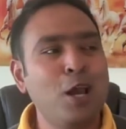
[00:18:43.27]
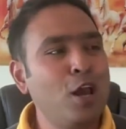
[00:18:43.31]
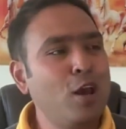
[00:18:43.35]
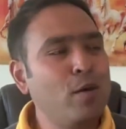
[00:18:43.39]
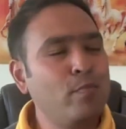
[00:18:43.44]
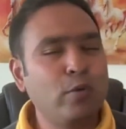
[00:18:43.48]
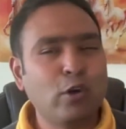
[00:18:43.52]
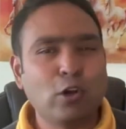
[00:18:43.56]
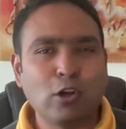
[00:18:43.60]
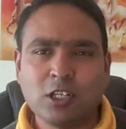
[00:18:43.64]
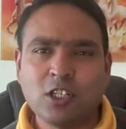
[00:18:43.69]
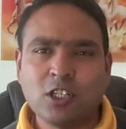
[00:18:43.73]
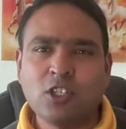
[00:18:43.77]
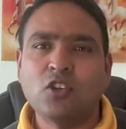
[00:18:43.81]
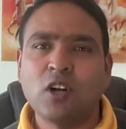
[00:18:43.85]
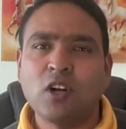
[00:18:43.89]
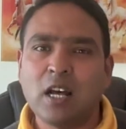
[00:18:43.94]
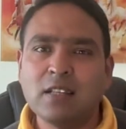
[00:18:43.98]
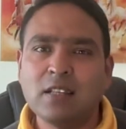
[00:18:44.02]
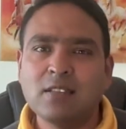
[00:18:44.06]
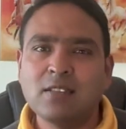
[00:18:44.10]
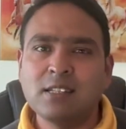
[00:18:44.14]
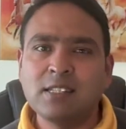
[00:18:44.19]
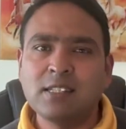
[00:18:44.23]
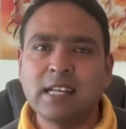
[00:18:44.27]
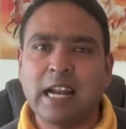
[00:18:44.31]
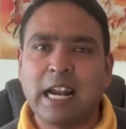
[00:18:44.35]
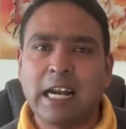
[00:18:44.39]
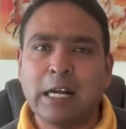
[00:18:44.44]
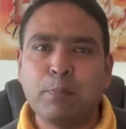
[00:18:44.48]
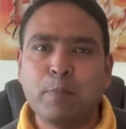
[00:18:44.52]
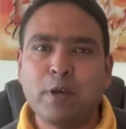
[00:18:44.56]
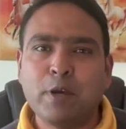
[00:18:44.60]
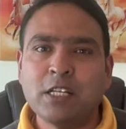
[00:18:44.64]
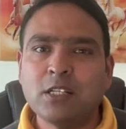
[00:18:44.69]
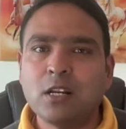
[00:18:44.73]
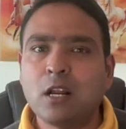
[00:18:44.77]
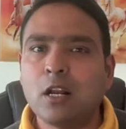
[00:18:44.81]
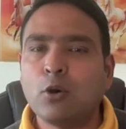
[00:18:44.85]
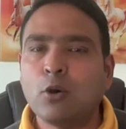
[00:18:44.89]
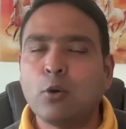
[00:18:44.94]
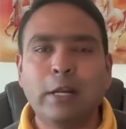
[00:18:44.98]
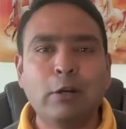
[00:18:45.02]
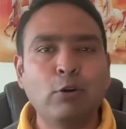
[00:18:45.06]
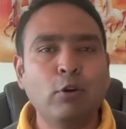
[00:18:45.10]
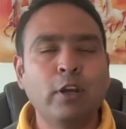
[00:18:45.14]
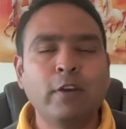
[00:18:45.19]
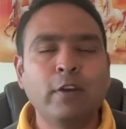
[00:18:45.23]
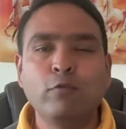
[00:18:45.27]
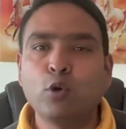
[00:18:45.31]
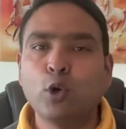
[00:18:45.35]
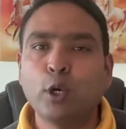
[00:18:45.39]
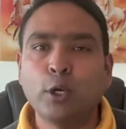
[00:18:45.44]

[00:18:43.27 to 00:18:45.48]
because transits at best are going to give you